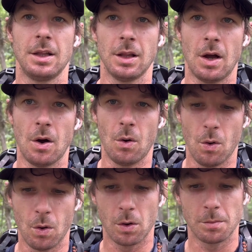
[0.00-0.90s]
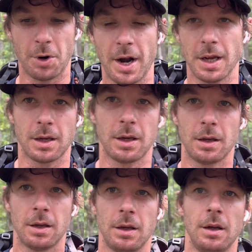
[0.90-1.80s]
long break
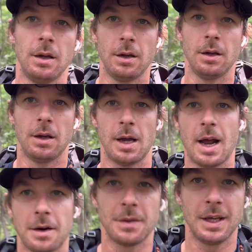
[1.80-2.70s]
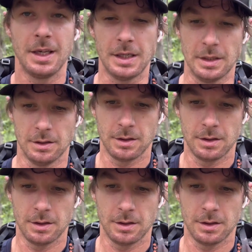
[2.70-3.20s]
out of the heat.